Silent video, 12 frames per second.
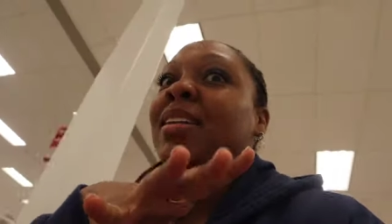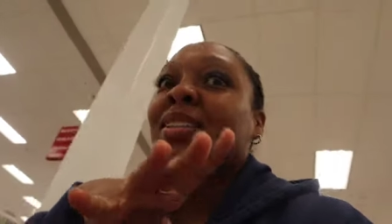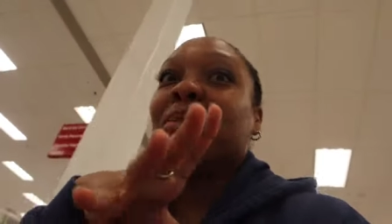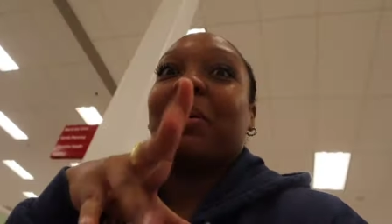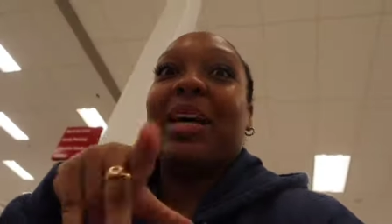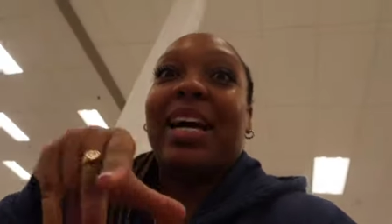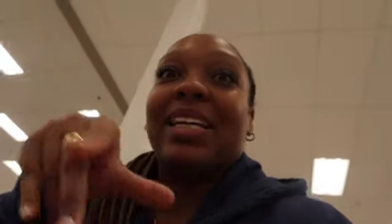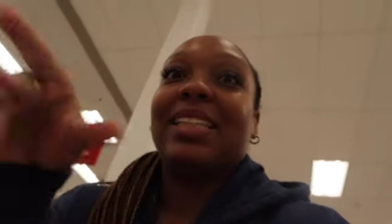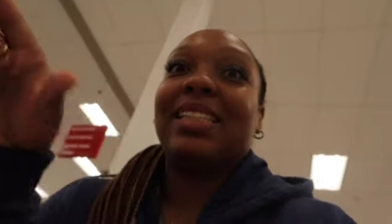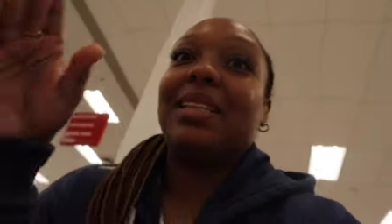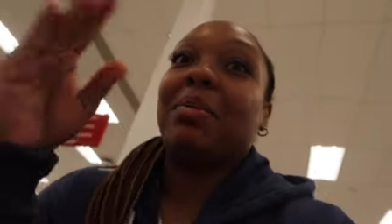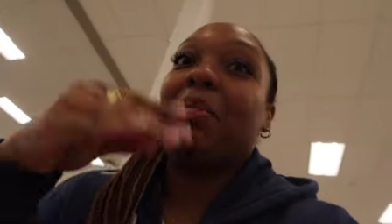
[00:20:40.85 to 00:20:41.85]
so Makai had to
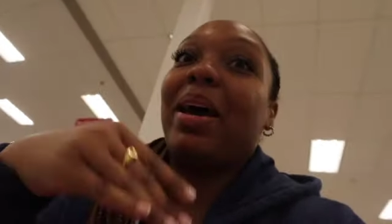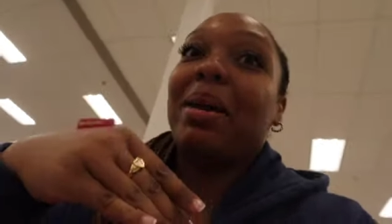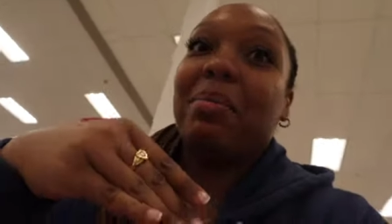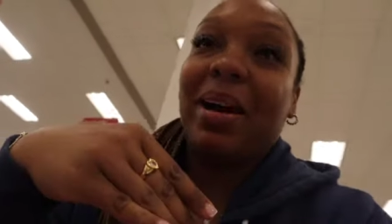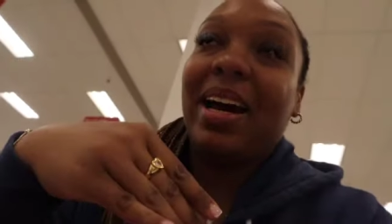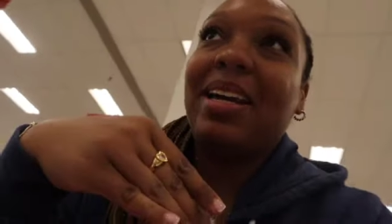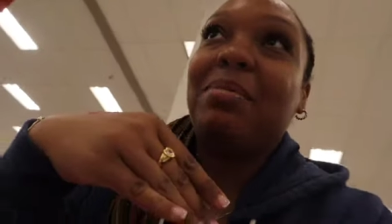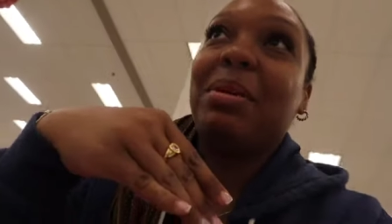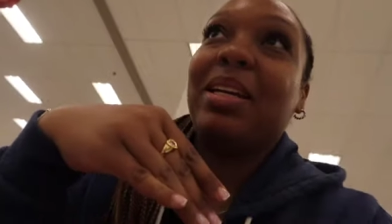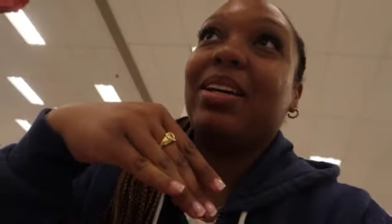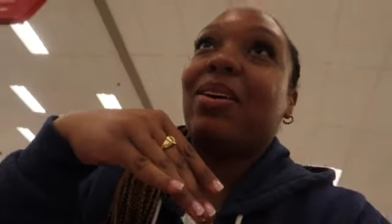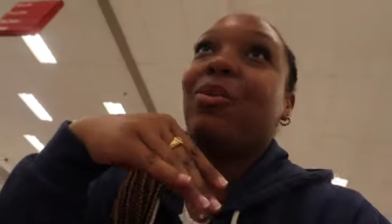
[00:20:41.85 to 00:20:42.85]
sit back behind
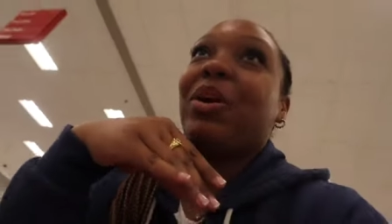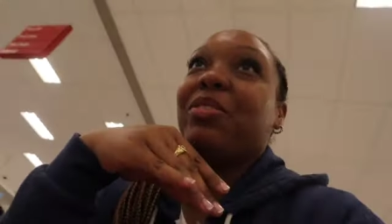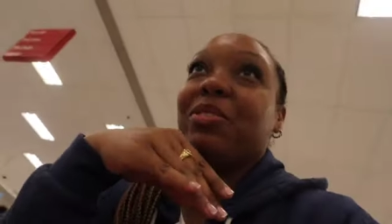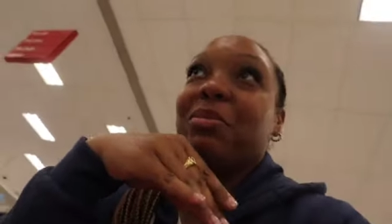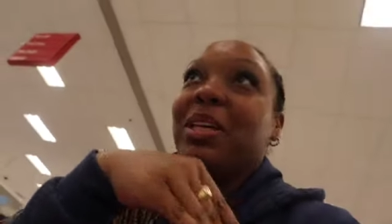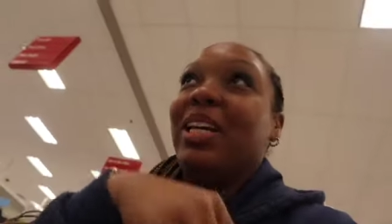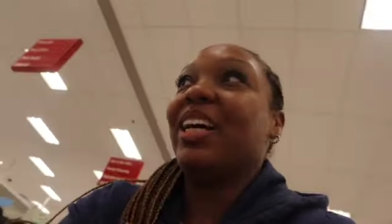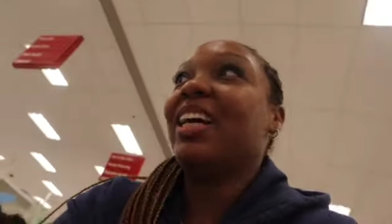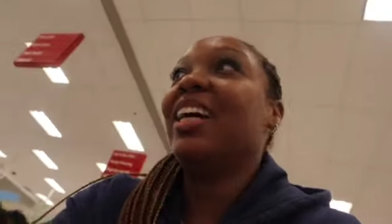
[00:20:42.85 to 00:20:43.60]
me away from me